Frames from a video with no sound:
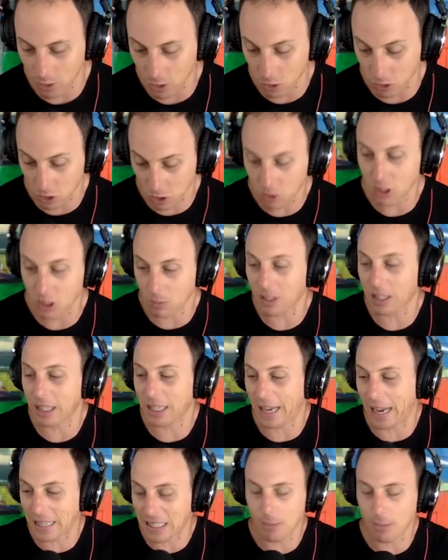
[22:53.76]
so, so something
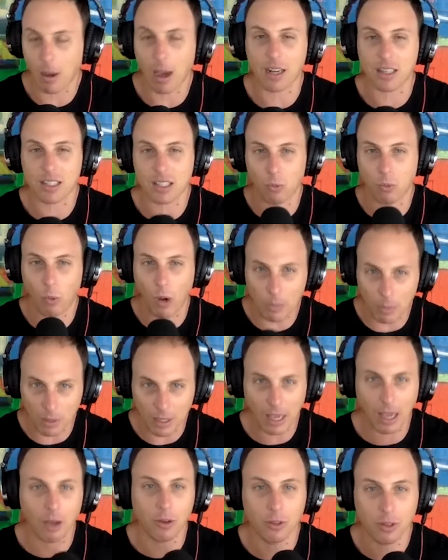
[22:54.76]
like antibiotics and
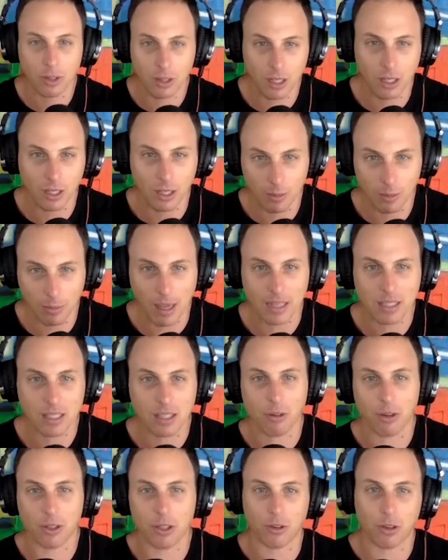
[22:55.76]
wiping out the
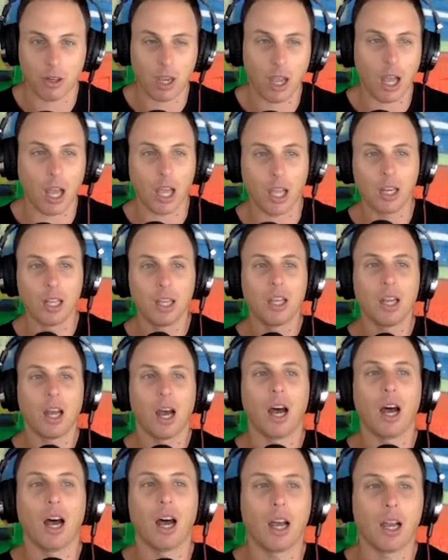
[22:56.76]
bacteria in your gut,
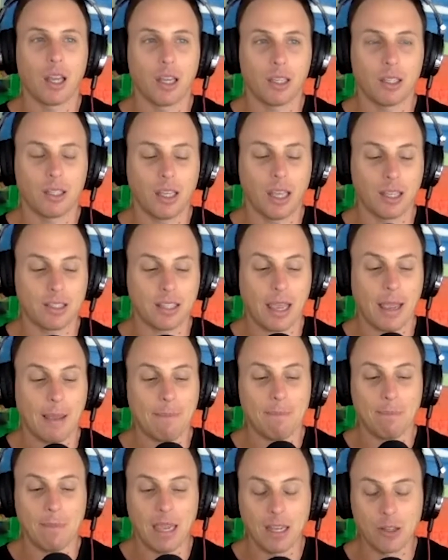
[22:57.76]
uh, it's a
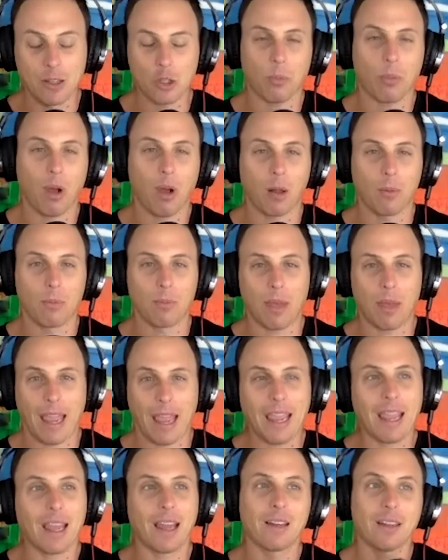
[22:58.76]
major problem.
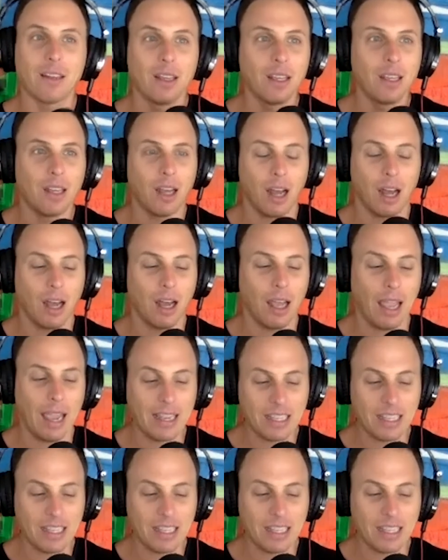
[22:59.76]
And uh,